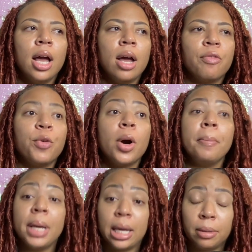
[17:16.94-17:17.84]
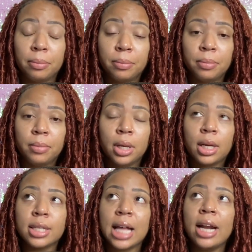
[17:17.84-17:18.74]
for me,
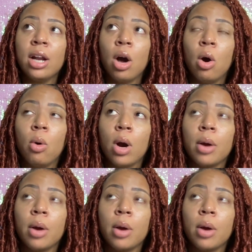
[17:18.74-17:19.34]
because I know